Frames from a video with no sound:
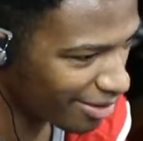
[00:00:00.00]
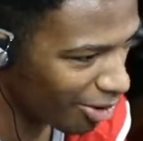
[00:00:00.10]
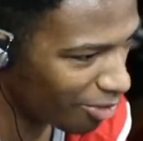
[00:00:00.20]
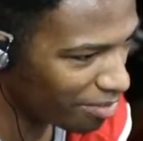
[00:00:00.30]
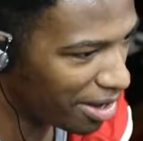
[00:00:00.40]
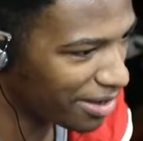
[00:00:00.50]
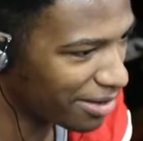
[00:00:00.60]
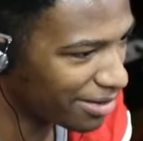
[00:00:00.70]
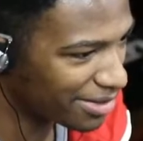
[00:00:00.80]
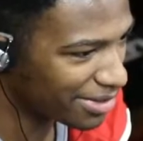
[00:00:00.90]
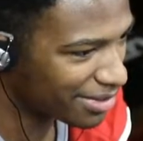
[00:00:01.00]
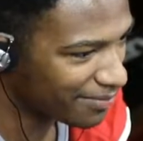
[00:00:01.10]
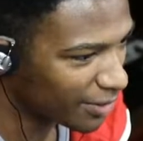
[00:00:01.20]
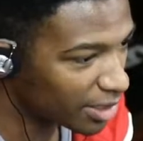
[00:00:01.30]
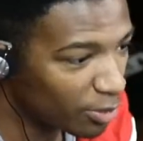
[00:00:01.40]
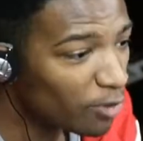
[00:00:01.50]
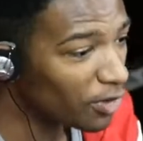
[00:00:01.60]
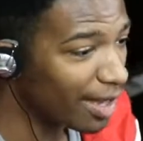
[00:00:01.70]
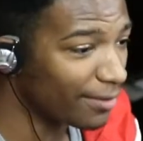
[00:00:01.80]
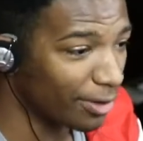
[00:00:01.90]
Oh my god. It's a
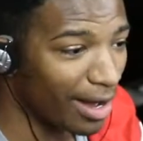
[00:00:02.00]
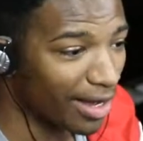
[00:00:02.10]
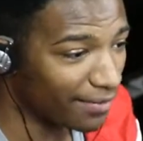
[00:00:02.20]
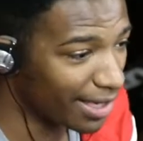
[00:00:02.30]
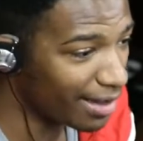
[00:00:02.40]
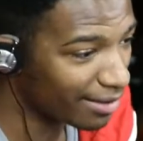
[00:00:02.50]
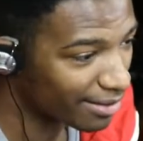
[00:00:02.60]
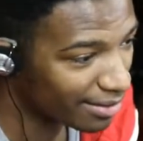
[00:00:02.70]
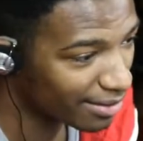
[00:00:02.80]
beautiful level though, I'll give it that.